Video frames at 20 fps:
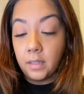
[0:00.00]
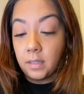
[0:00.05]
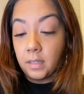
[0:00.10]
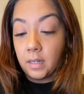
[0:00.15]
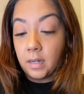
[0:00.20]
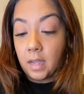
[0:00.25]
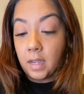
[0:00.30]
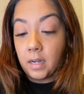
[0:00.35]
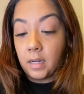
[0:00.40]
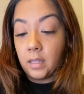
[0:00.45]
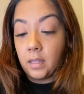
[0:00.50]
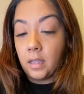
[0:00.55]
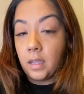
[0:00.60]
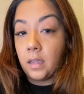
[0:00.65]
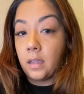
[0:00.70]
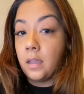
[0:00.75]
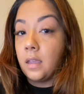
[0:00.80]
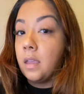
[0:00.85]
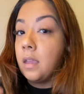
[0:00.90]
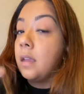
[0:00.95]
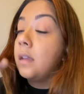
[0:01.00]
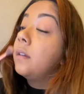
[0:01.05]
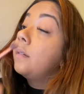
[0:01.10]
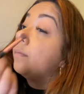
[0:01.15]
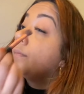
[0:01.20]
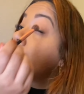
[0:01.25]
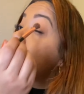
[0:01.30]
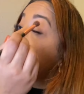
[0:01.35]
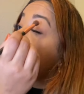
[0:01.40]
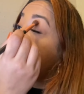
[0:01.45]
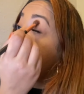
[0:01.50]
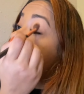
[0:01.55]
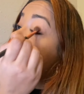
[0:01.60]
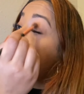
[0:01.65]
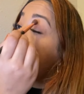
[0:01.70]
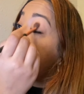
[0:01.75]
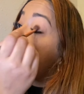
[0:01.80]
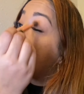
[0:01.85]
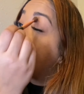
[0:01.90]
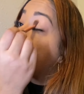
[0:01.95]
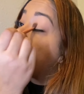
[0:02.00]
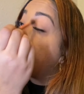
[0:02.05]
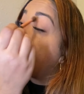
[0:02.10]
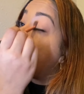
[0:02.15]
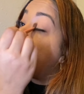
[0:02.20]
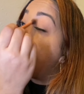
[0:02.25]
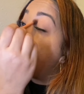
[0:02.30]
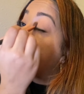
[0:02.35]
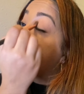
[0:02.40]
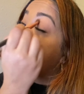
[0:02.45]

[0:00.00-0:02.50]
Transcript: than anything. I feel like I have